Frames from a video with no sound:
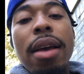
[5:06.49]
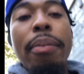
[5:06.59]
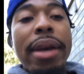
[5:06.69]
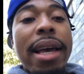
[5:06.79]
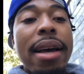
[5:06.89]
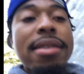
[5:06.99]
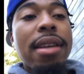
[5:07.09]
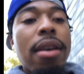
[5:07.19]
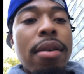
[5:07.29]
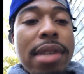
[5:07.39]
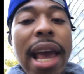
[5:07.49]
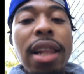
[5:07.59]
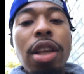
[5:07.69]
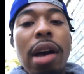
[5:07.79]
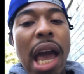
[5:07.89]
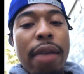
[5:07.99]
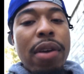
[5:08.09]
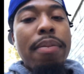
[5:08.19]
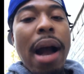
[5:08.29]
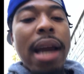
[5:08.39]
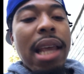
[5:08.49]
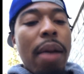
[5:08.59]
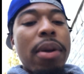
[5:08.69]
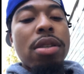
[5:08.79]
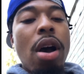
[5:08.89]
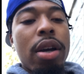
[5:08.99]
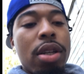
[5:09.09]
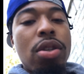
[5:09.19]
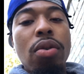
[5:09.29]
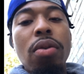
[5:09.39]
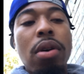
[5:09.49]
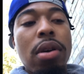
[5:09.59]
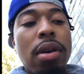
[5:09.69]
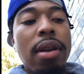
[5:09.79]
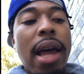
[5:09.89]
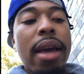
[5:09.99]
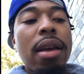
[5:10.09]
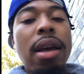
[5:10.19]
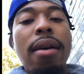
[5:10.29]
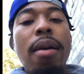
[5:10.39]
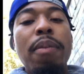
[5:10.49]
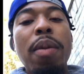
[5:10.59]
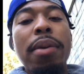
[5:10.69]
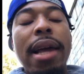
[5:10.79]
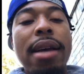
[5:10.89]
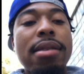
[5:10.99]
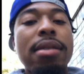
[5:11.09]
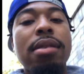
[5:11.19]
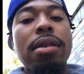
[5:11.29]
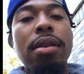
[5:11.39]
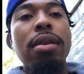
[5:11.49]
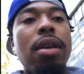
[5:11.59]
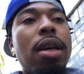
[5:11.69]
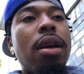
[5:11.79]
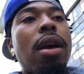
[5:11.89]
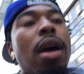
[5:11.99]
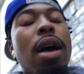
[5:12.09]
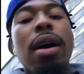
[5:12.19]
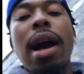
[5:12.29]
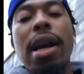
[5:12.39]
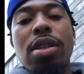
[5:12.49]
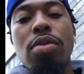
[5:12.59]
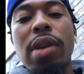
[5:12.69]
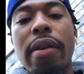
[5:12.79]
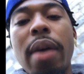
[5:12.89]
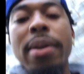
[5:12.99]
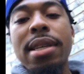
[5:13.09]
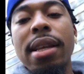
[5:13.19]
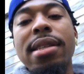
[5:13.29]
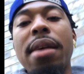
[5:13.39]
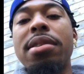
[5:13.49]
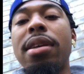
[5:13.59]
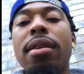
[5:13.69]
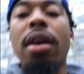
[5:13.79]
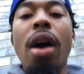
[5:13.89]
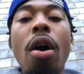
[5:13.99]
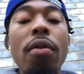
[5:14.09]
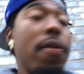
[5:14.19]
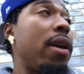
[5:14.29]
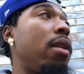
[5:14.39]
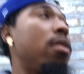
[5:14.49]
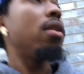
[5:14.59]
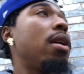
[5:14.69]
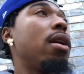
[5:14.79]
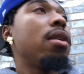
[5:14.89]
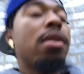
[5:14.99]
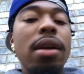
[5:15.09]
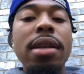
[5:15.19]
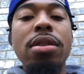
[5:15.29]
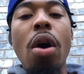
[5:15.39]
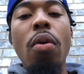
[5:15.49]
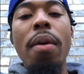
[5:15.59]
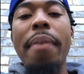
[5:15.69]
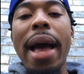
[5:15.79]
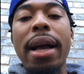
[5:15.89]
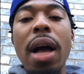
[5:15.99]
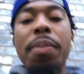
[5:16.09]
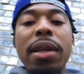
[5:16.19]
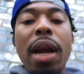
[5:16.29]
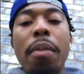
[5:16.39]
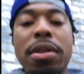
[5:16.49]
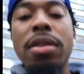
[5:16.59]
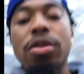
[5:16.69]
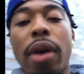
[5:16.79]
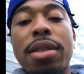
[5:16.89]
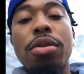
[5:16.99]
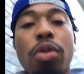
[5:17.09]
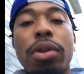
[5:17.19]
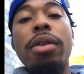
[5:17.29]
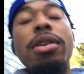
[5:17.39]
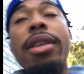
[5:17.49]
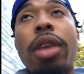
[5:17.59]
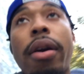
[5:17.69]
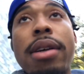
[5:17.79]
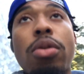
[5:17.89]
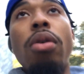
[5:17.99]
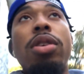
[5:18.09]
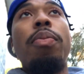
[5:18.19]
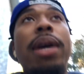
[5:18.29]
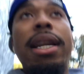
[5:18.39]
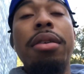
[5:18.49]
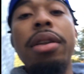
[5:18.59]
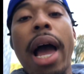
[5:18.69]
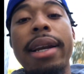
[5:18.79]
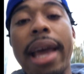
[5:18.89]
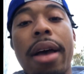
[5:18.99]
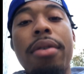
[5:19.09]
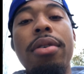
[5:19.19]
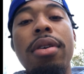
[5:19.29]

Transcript: Because, telling y'all, everybody I've been talking to, like, people that's unconscious or whatever, they've been saying the same shit. COVID is going back up. The numbers is increased. There is going to be another lockdown.